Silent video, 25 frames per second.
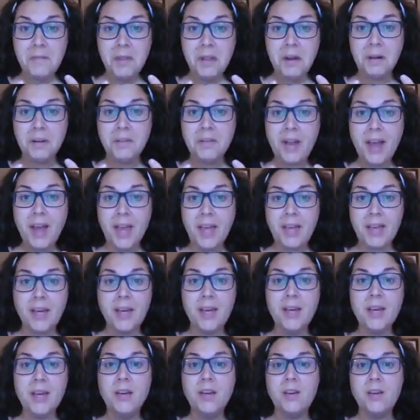Hooray.
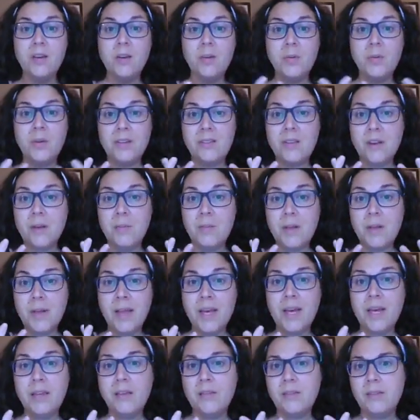Nobody's going to be
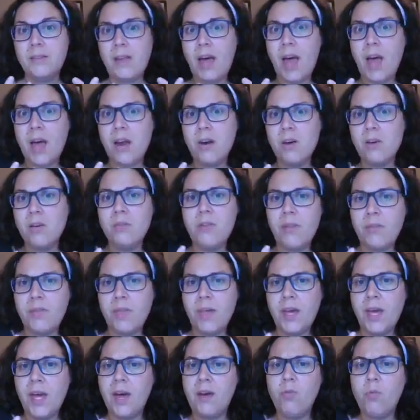like sadder that
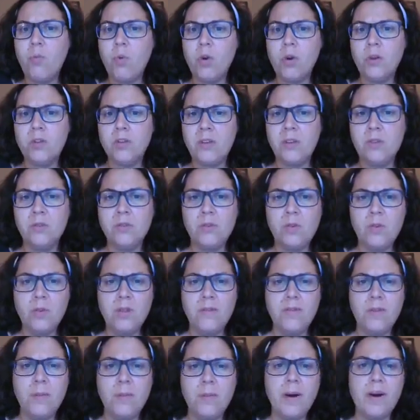they have worse control
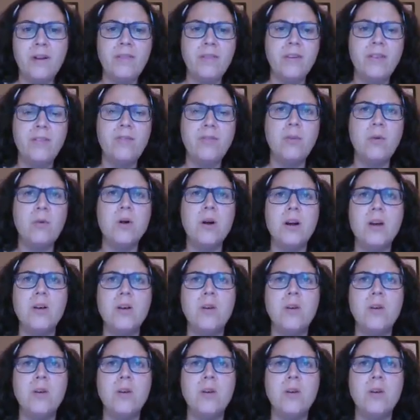of the pelvic floor.